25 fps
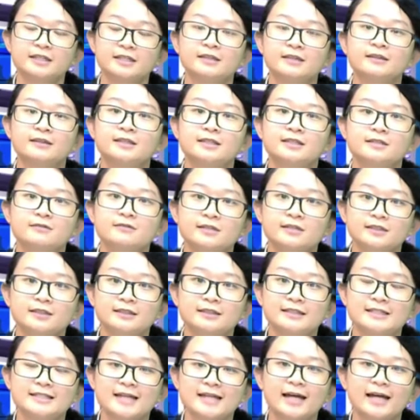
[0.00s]
interior
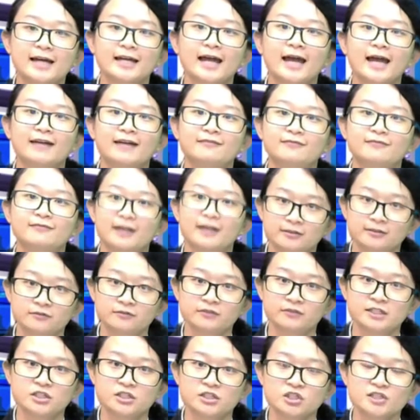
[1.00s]
design and
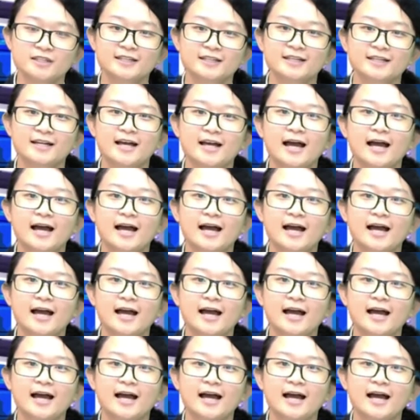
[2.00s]
renovation.